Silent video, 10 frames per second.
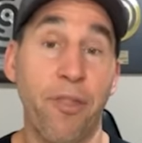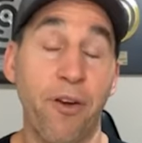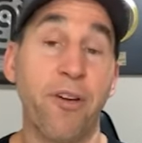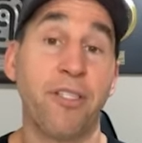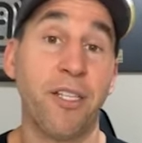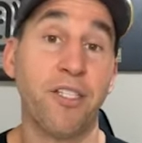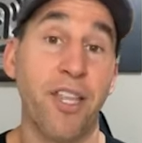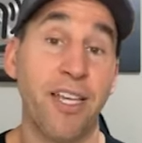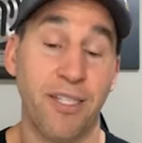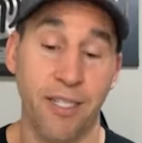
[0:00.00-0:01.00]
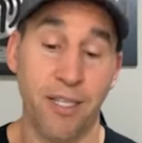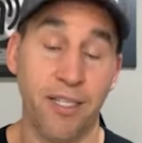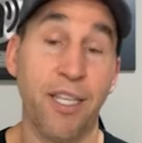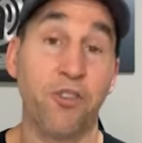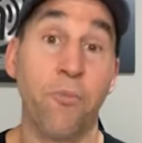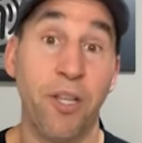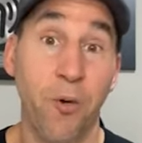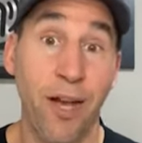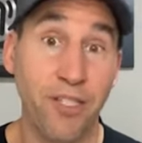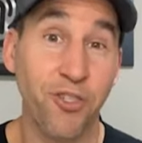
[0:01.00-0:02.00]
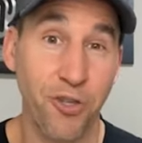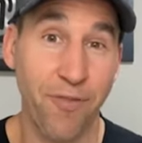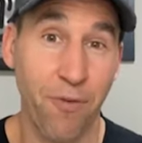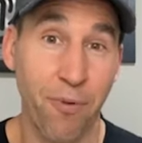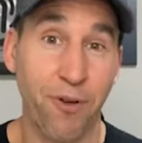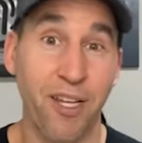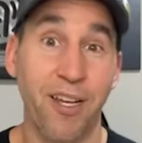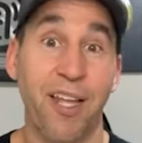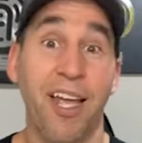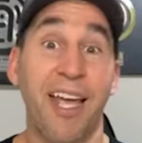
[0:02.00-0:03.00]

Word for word: There is such things as essential amino acids you get from protein